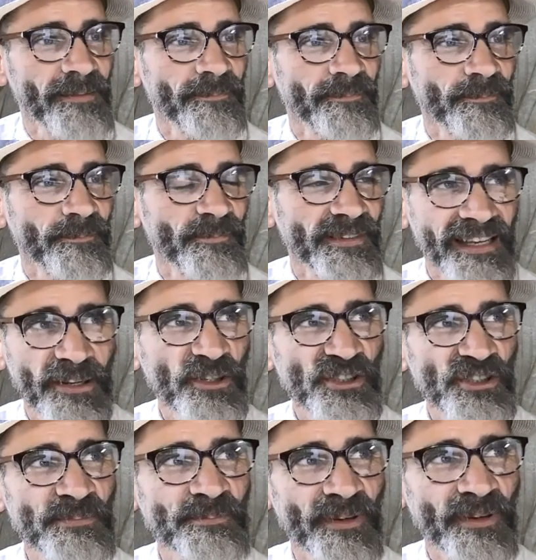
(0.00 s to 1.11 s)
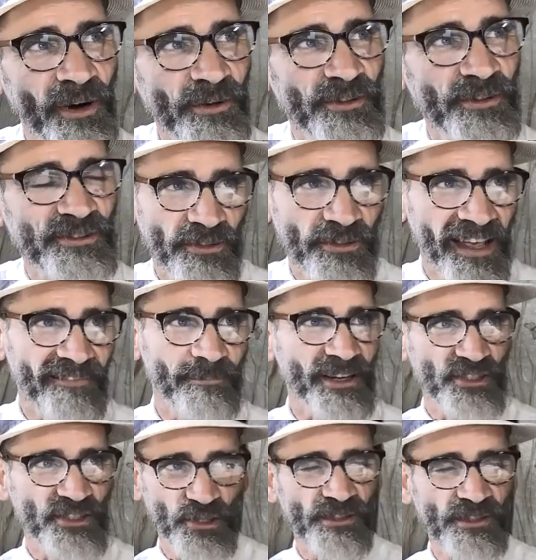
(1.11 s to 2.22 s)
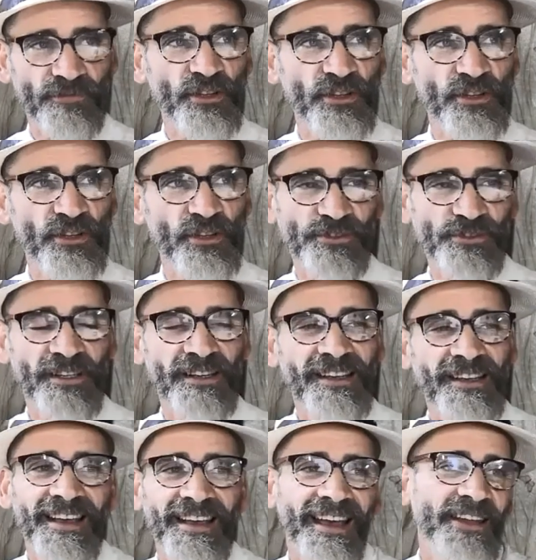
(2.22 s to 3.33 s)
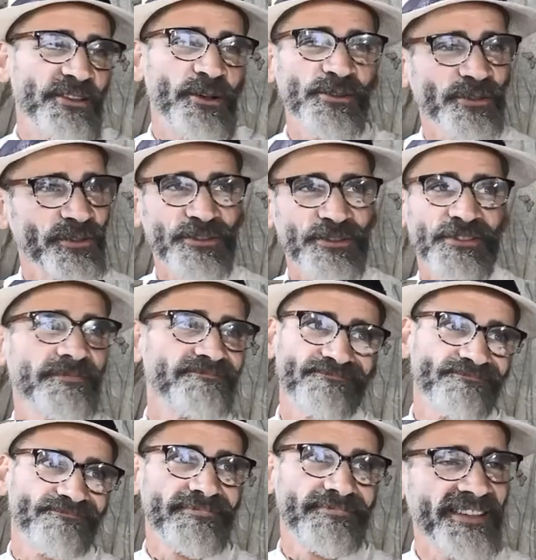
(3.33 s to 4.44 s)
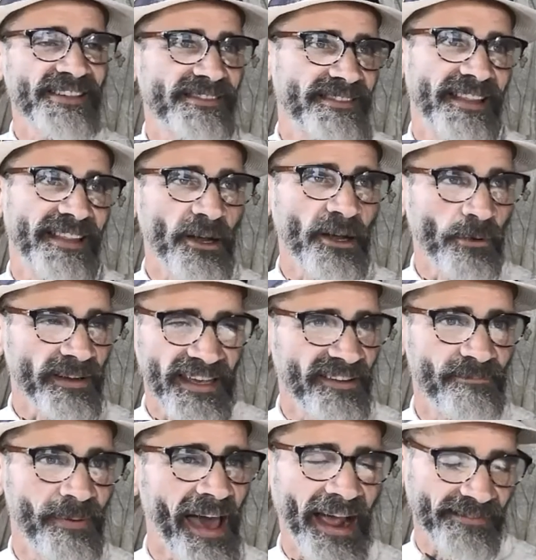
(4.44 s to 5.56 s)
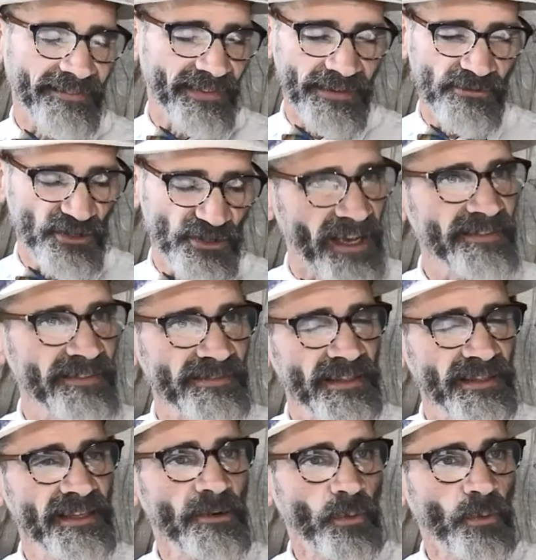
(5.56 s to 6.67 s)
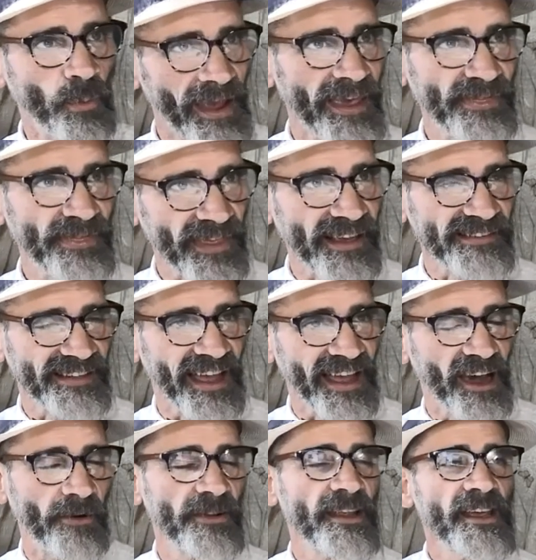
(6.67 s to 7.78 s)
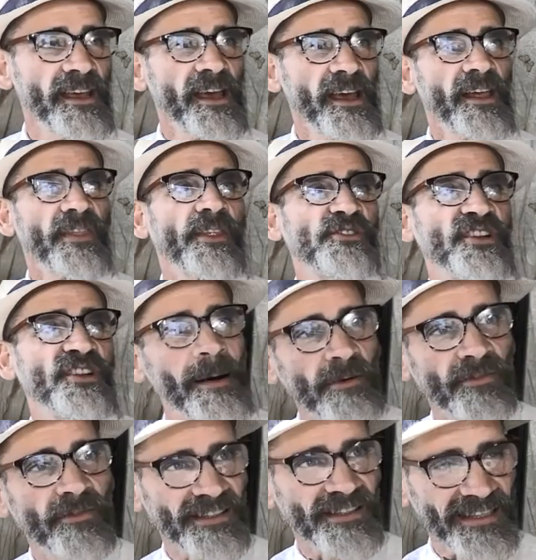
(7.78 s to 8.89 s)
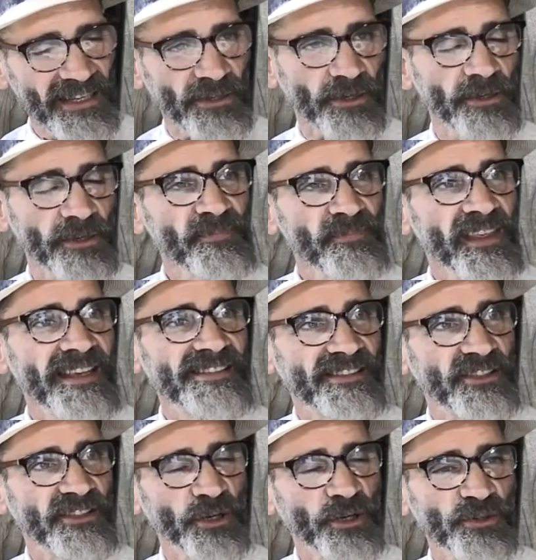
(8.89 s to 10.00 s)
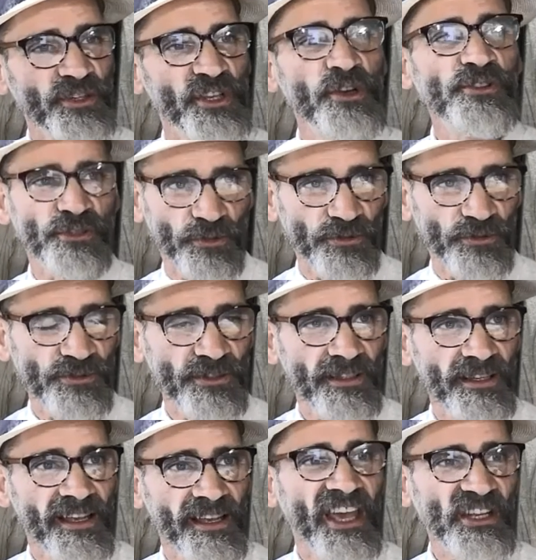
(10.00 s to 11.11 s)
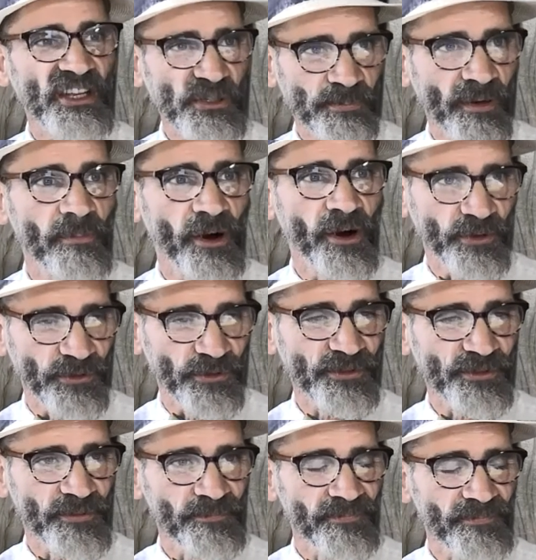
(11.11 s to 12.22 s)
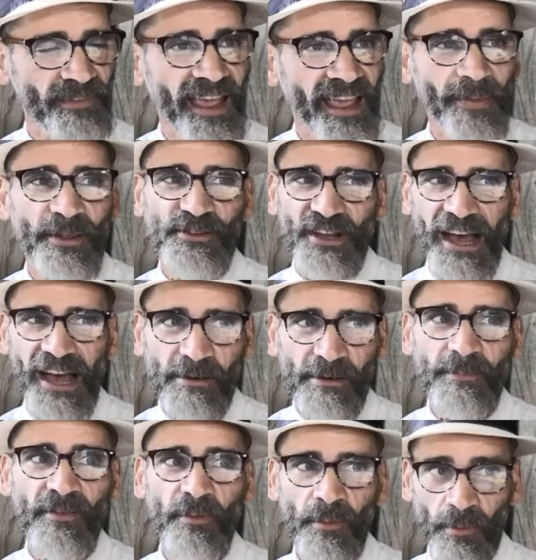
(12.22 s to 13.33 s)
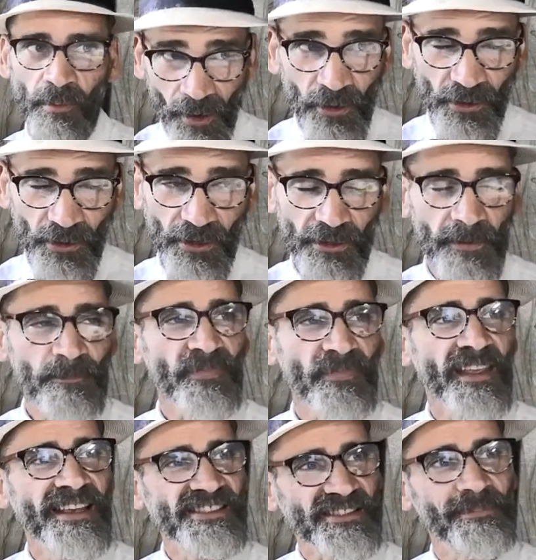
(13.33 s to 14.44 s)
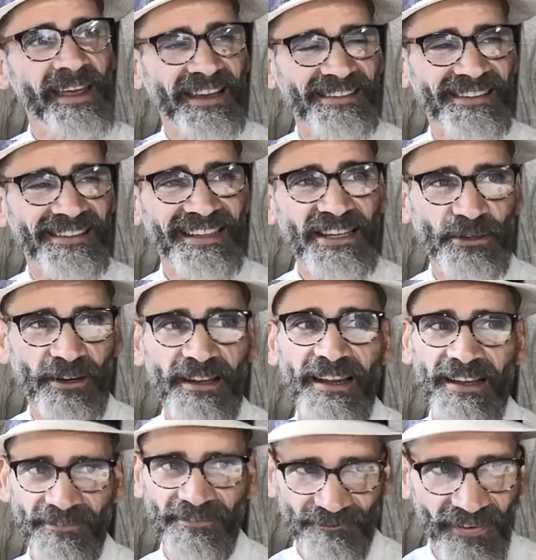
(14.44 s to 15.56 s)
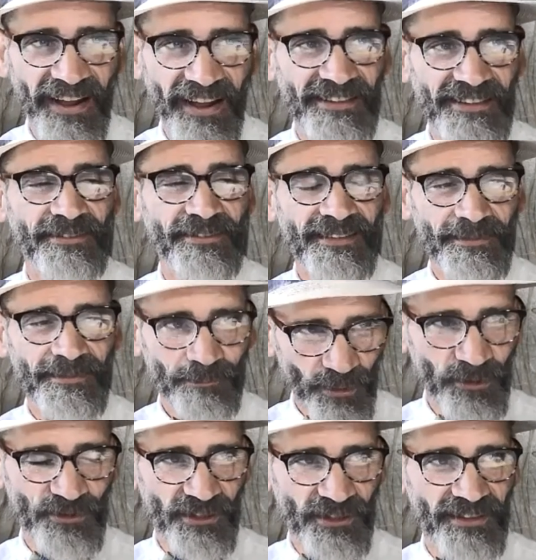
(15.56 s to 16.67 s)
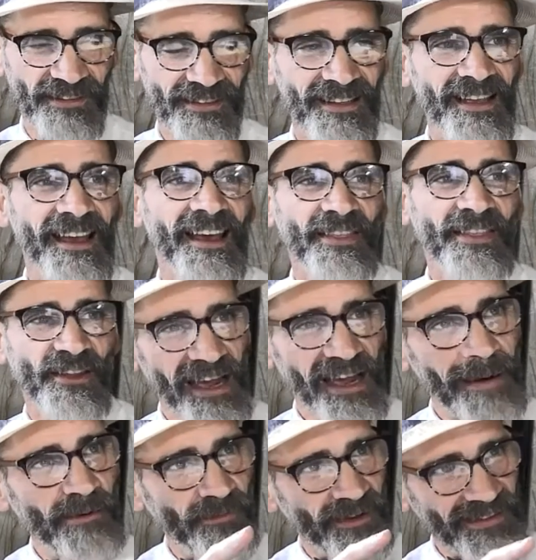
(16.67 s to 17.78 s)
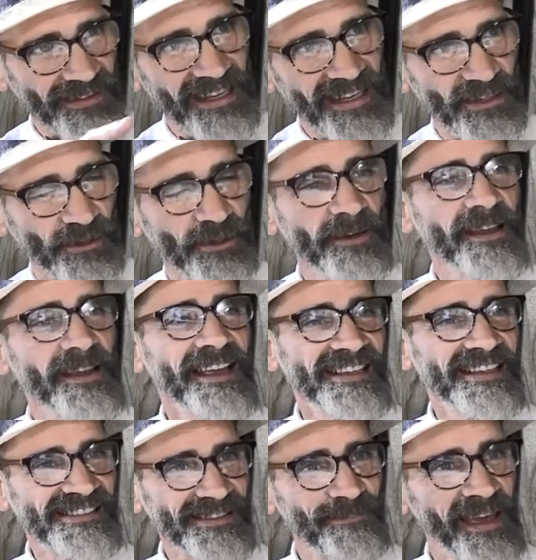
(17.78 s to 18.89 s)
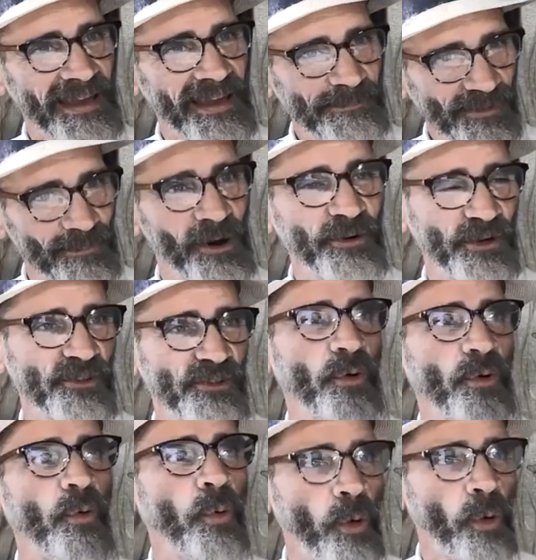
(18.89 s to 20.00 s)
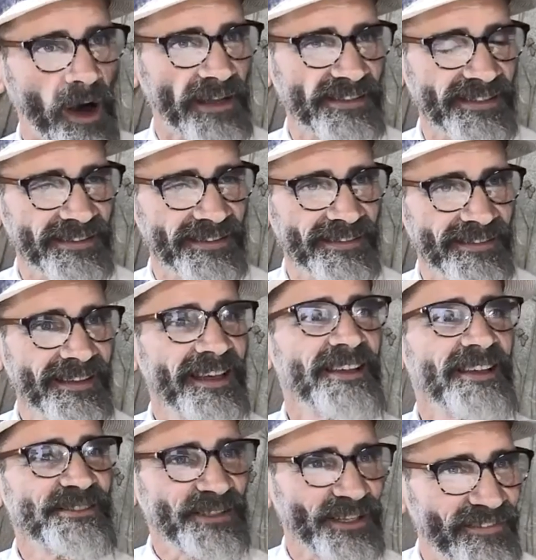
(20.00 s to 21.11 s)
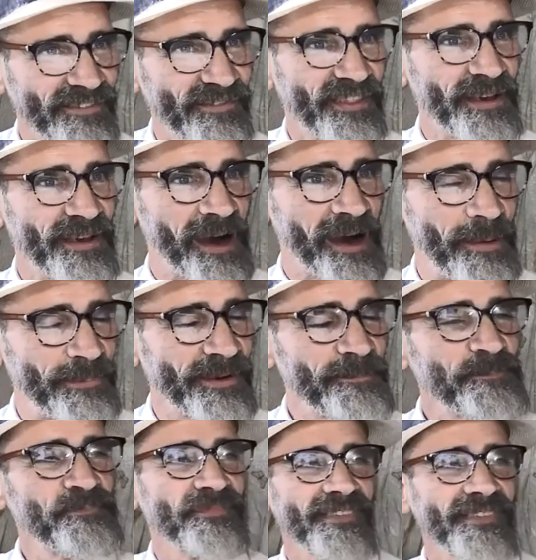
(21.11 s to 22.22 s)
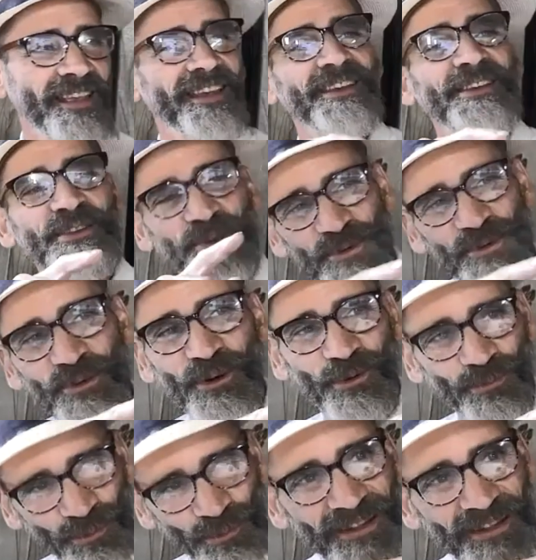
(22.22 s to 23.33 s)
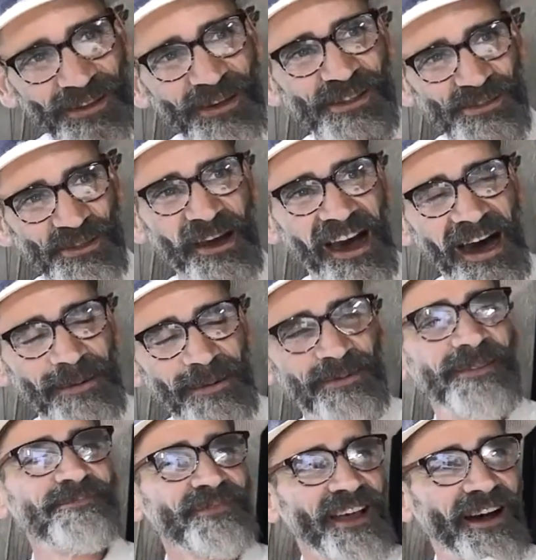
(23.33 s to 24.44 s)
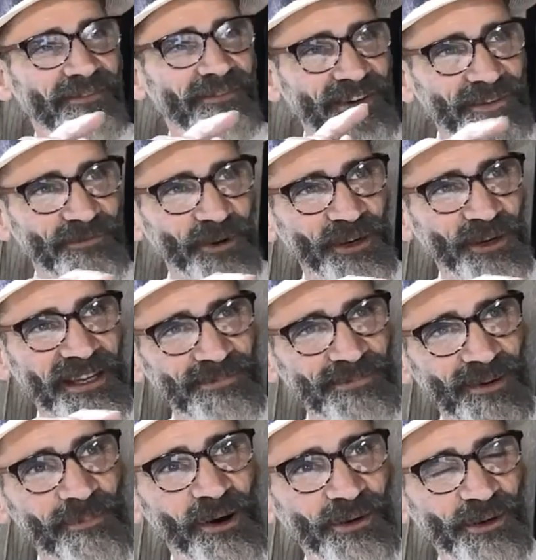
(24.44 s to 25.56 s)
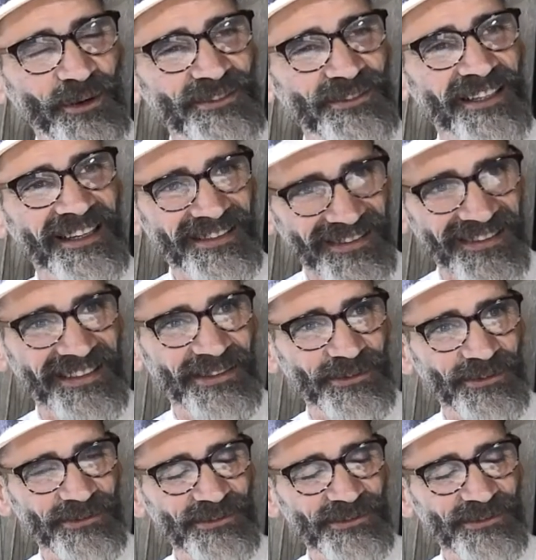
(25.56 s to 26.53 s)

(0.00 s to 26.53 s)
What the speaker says: Leaders and promoters don't have much use of users. And users, they don't give back. They just weigh things down. The job of a leader is to turn users into promoters. And the job of a promoter is to make a leader an effective person. The job of a leader is to make promoters want to lift them up. You do a really good job of converting promoters into leaders.